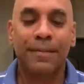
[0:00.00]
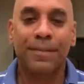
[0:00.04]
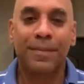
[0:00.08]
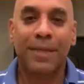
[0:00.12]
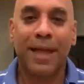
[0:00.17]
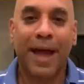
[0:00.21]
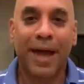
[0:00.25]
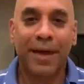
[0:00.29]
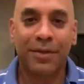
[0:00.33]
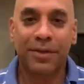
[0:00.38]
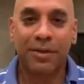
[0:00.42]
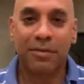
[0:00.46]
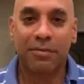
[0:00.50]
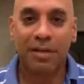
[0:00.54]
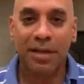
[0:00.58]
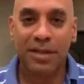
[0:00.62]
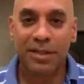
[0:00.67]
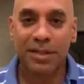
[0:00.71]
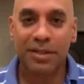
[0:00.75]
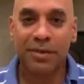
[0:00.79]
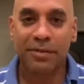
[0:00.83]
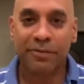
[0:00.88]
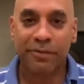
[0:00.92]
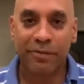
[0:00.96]
At the
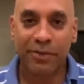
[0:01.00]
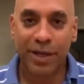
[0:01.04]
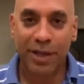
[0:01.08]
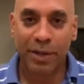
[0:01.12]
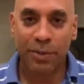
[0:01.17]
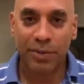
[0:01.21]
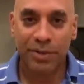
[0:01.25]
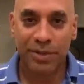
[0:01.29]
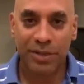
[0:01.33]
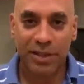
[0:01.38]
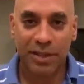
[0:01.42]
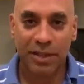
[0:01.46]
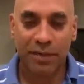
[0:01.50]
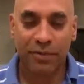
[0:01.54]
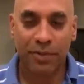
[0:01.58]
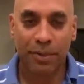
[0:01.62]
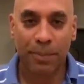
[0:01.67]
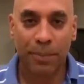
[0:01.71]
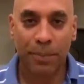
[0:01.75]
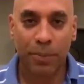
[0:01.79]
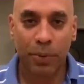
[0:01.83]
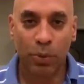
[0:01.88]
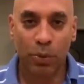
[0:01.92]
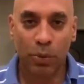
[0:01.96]
resonant frequency of the
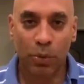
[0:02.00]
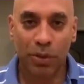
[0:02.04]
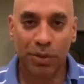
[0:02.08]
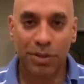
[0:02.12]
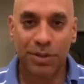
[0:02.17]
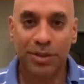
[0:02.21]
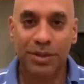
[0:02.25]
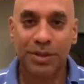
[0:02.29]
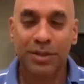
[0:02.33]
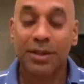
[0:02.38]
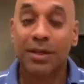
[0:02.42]
port's